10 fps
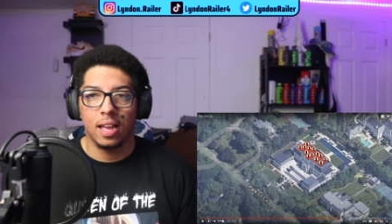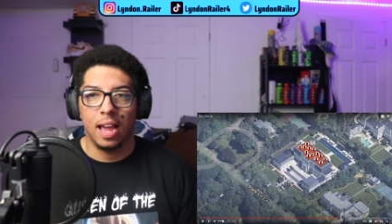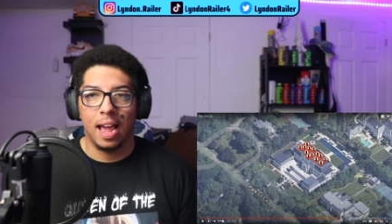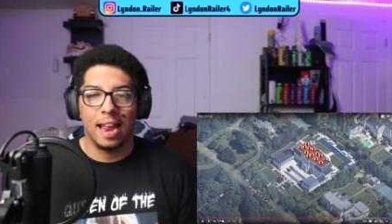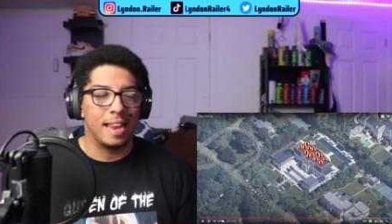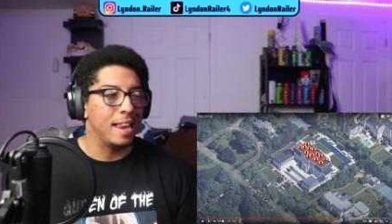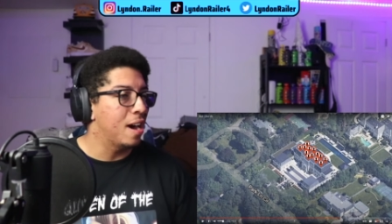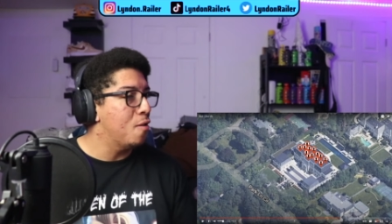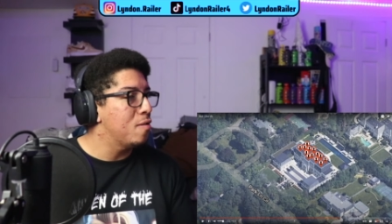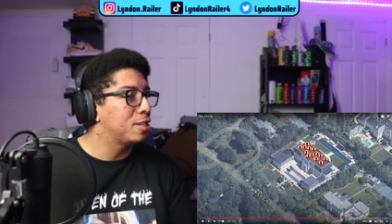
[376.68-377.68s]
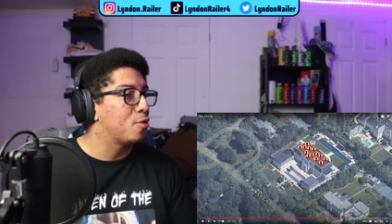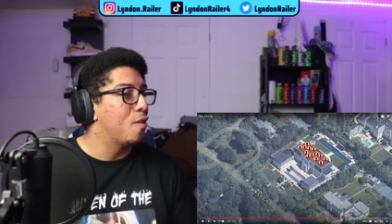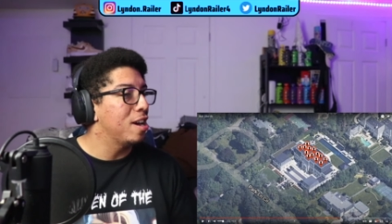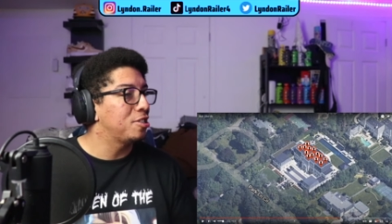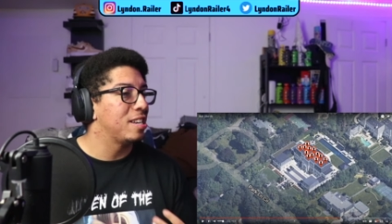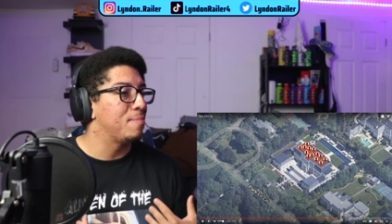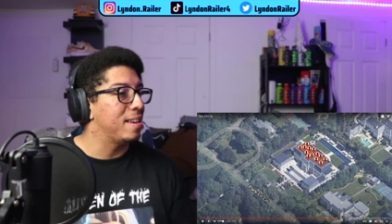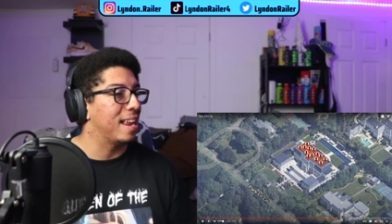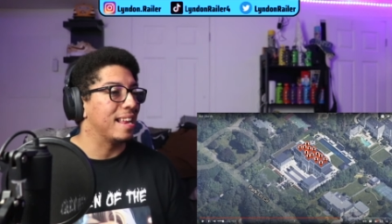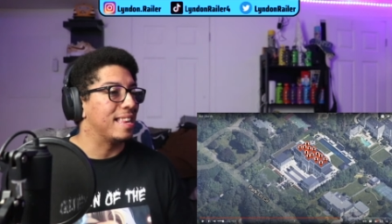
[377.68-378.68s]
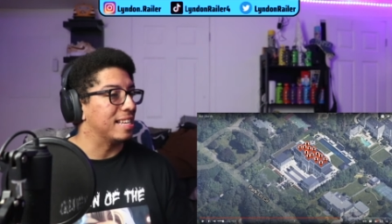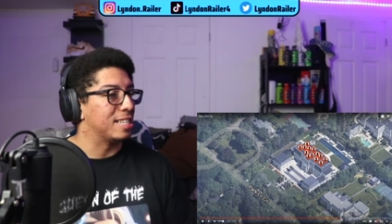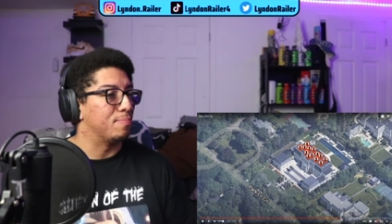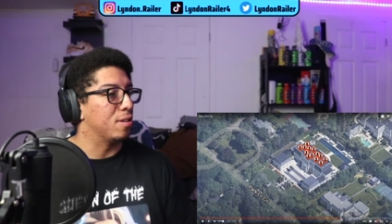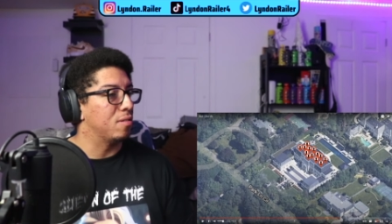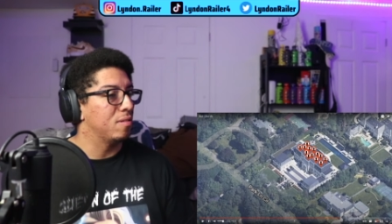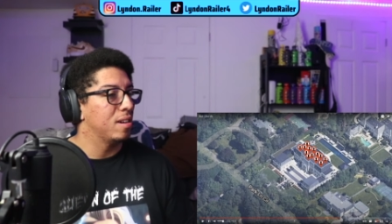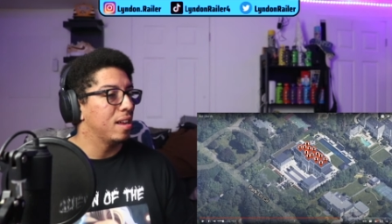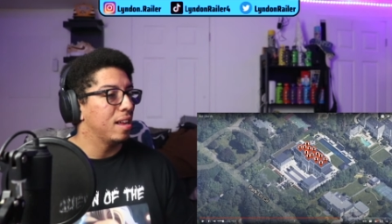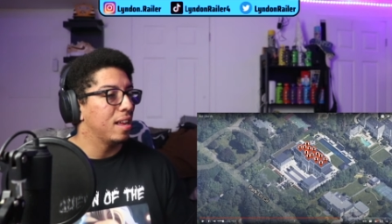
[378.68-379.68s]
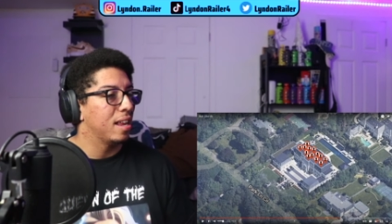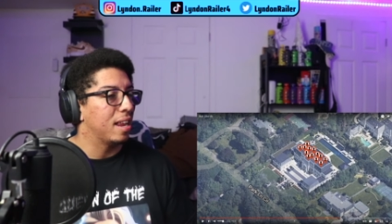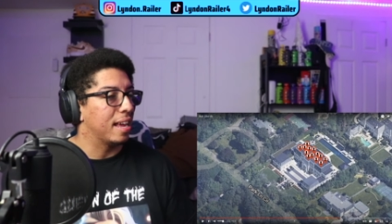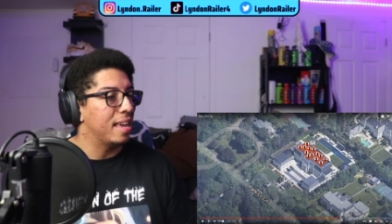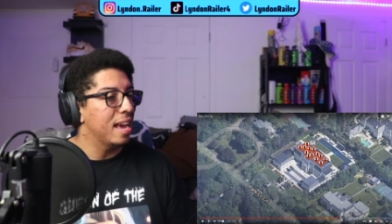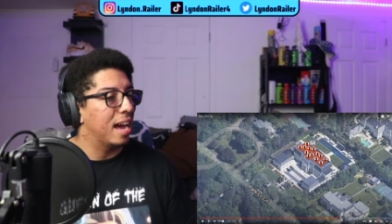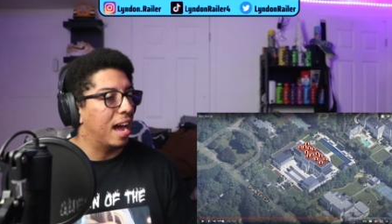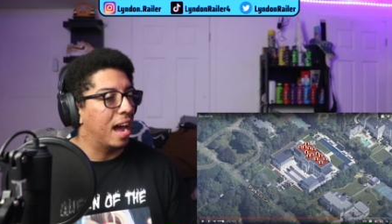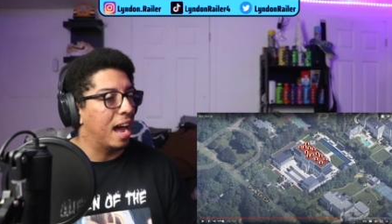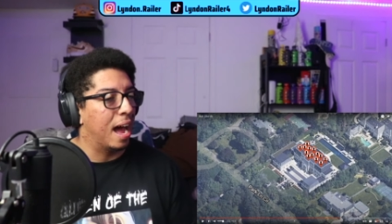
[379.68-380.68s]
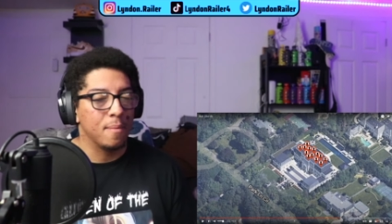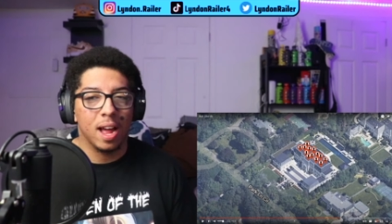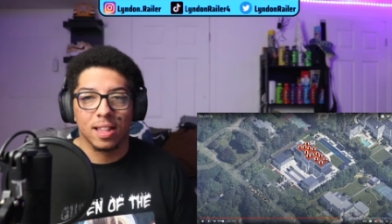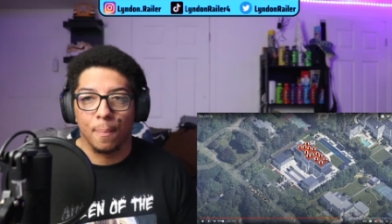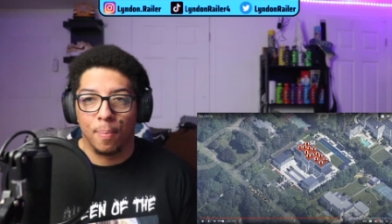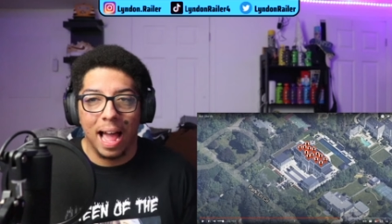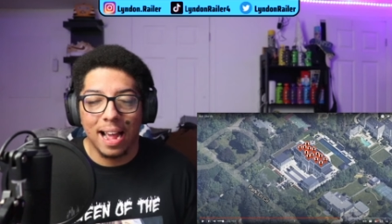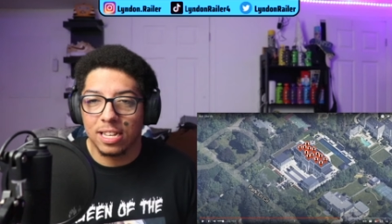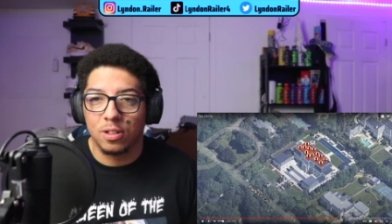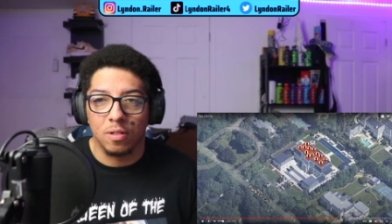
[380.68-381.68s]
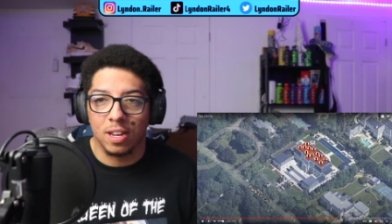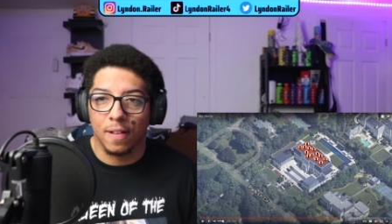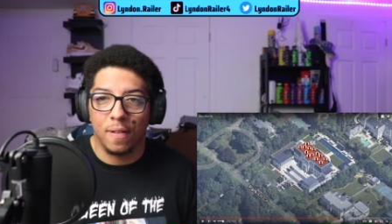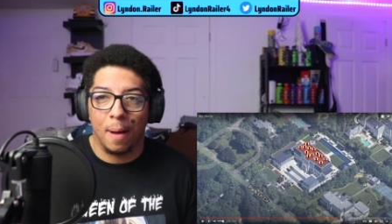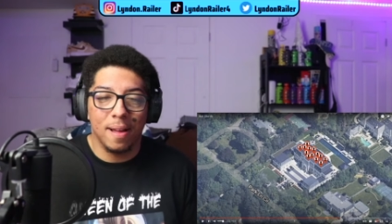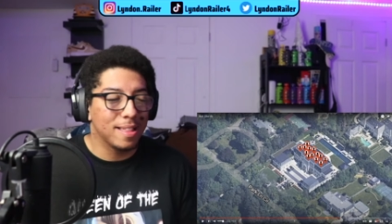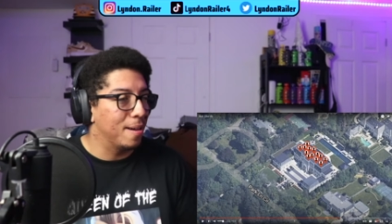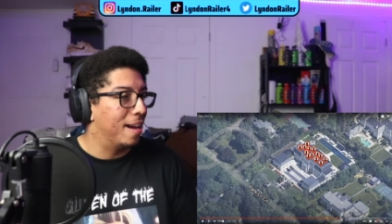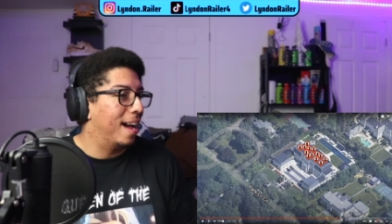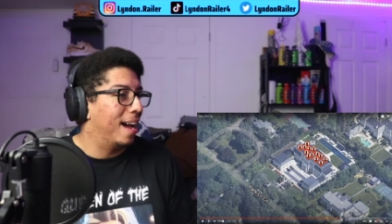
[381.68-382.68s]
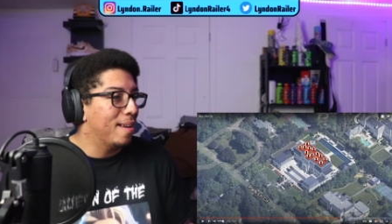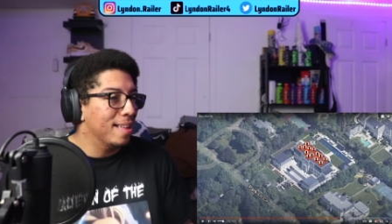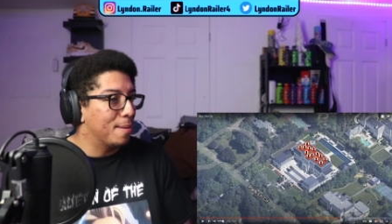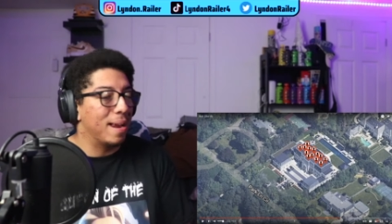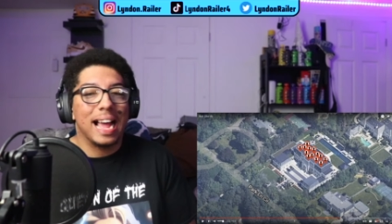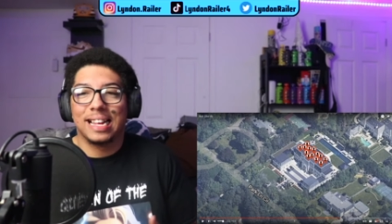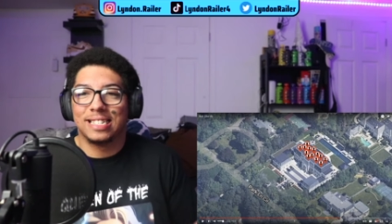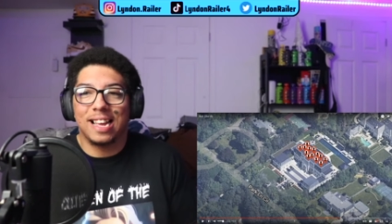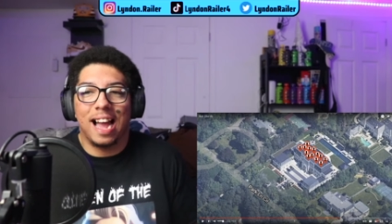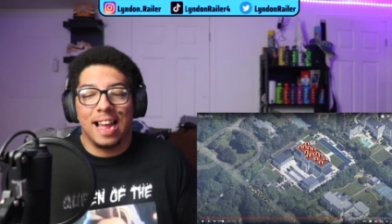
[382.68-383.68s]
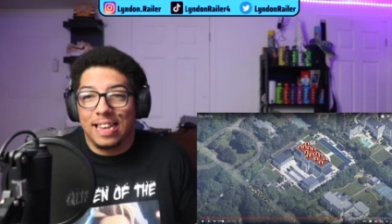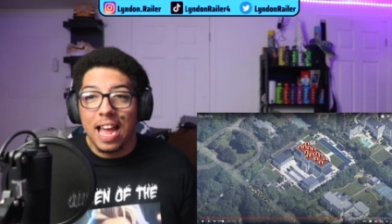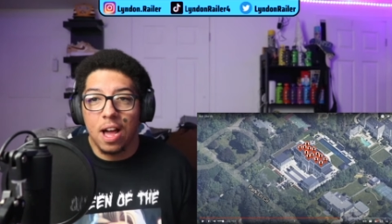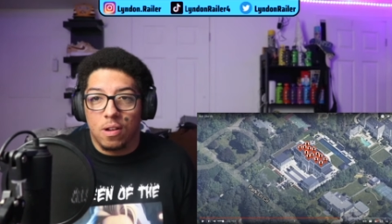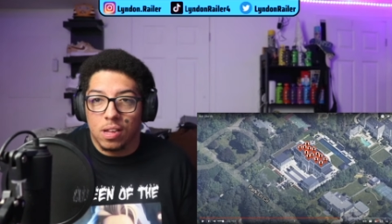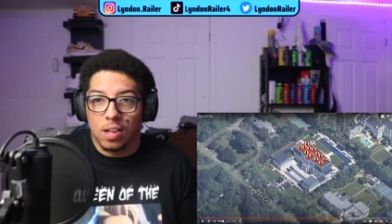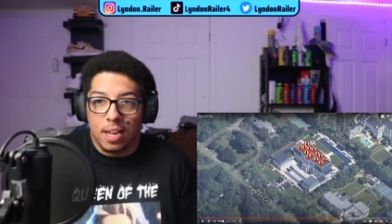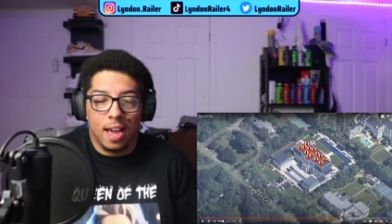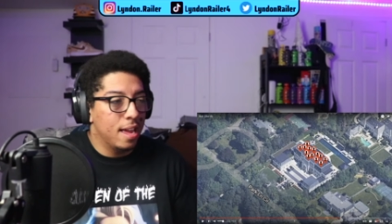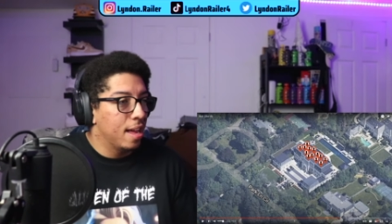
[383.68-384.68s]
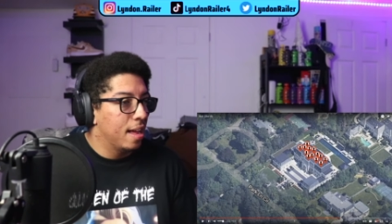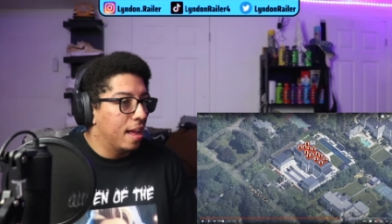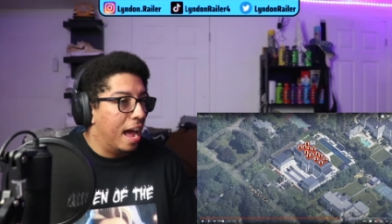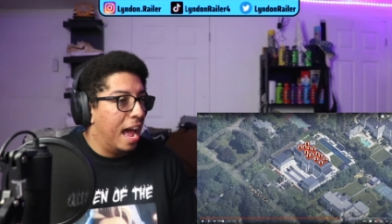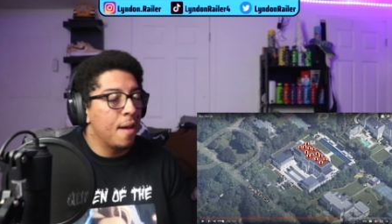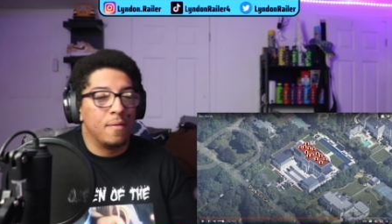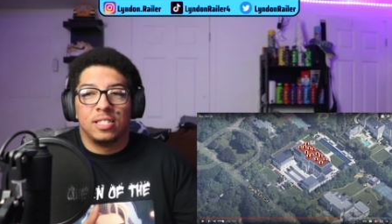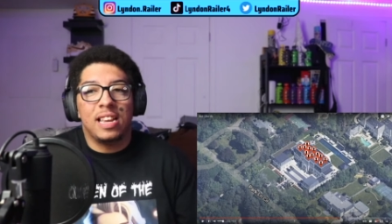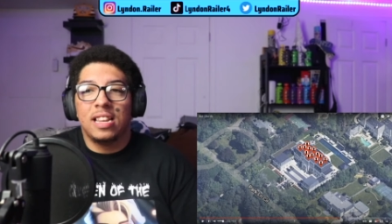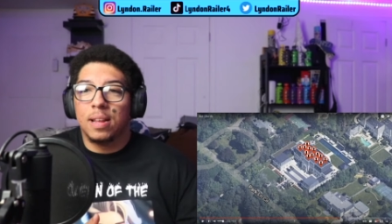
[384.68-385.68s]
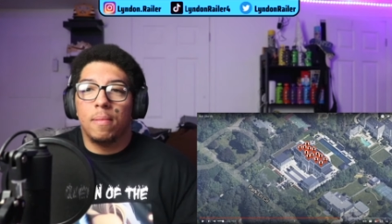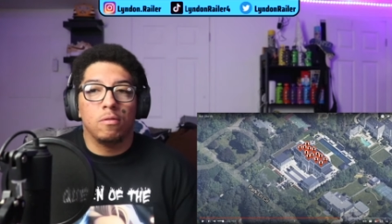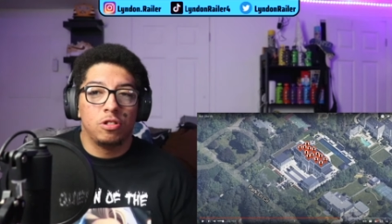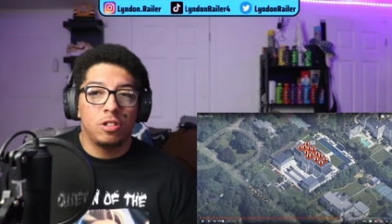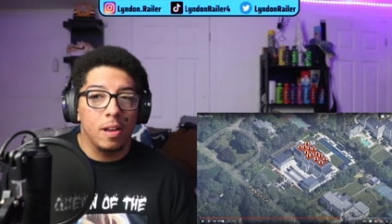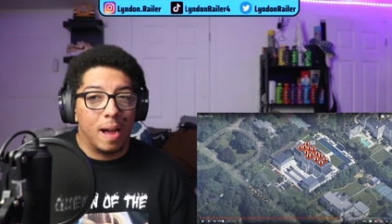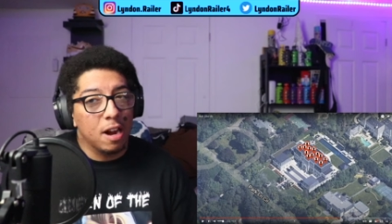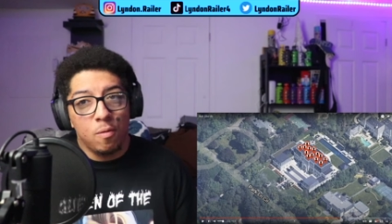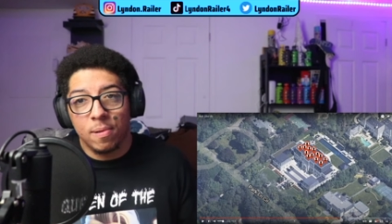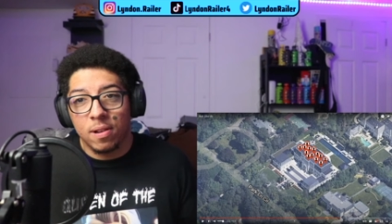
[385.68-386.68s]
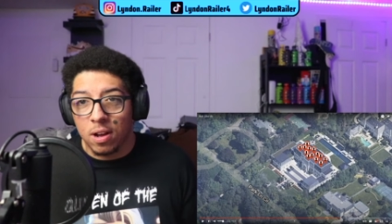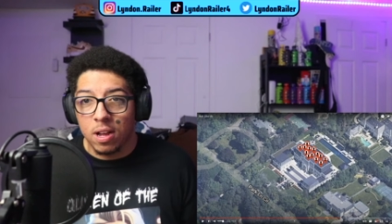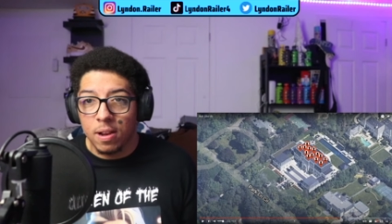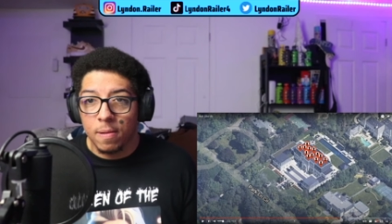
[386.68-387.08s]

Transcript: And no one's questioning me like this, bro. Like, yeah, I'm not the blackest dude in the. I'm not the. I'm not the blackest guy in town, okay? I haven't seen the most shit. I grew up in the hood.